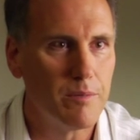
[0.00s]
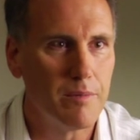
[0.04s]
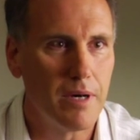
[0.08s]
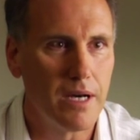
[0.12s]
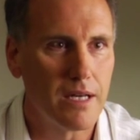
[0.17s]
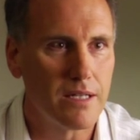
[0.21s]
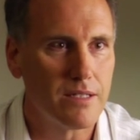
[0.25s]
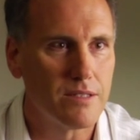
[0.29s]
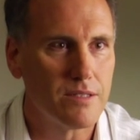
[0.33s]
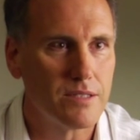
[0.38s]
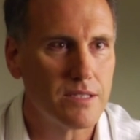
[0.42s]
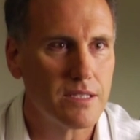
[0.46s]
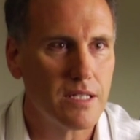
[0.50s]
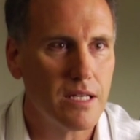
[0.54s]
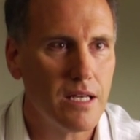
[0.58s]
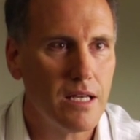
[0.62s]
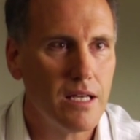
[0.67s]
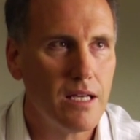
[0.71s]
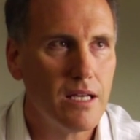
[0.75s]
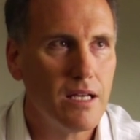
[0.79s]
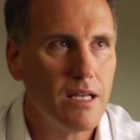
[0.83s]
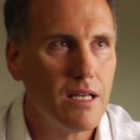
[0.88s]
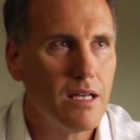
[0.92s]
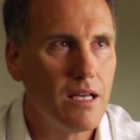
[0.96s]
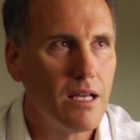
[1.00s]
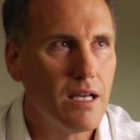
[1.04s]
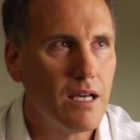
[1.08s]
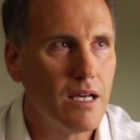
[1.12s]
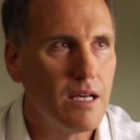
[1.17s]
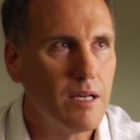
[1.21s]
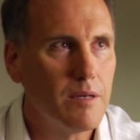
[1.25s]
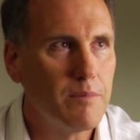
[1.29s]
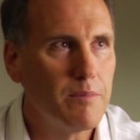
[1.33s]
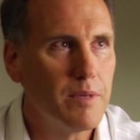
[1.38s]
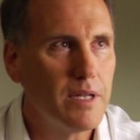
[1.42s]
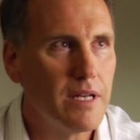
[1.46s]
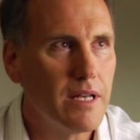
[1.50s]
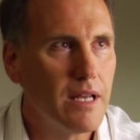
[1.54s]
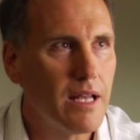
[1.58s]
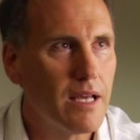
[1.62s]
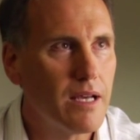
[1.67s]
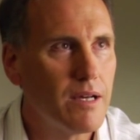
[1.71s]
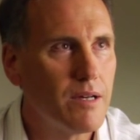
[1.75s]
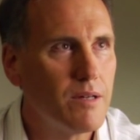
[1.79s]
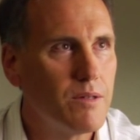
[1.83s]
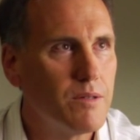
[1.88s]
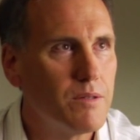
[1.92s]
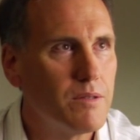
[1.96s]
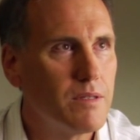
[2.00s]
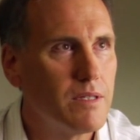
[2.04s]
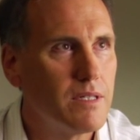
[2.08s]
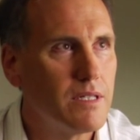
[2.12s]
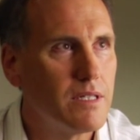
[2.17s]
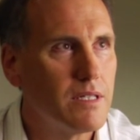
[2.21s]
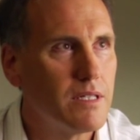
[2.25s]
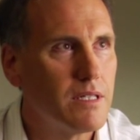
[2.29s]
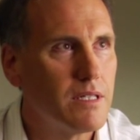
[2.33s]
models. But now